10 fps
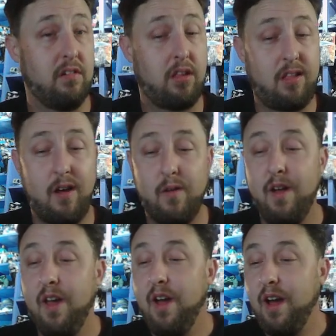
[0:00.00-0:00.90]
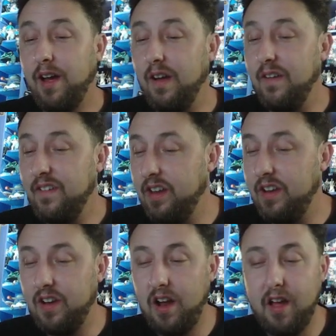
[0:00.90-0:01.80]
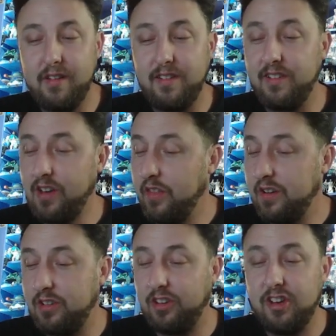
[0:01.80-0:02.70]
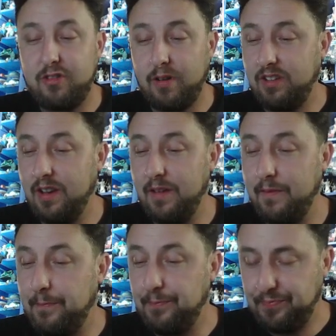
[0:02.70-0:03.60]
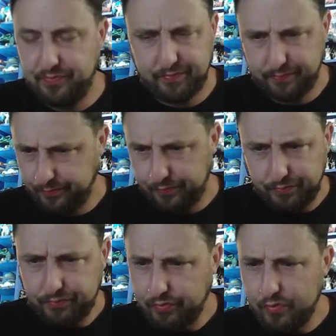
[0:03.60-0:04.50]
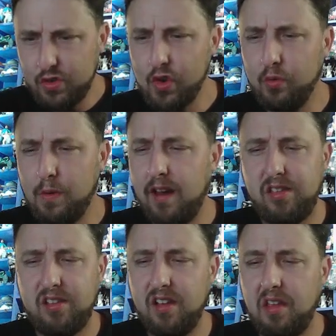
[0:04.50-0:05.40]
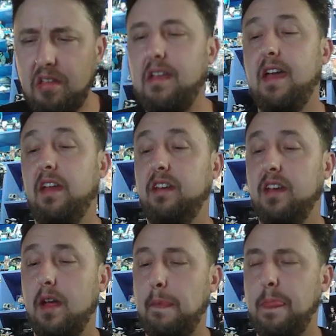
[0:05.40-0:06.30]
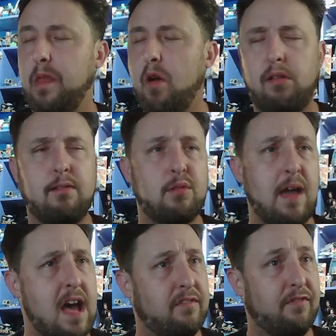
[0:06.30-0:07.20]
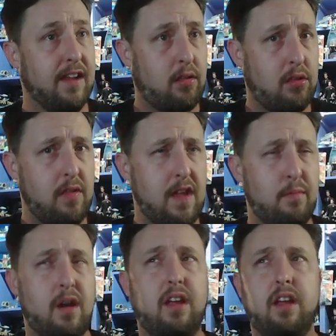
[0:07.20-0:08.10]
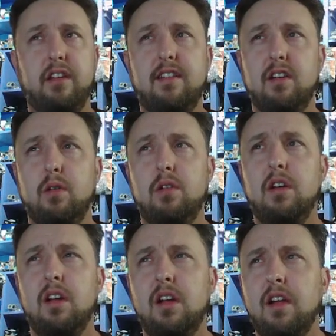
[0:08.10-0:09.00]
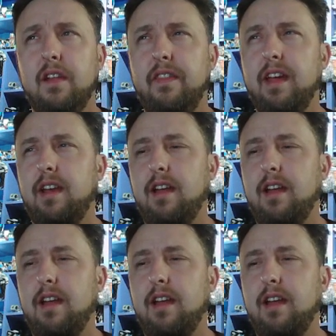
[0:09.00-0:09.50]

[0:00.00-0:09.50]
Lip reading: So there's other just interesting races and also conflicts that they bring in too, that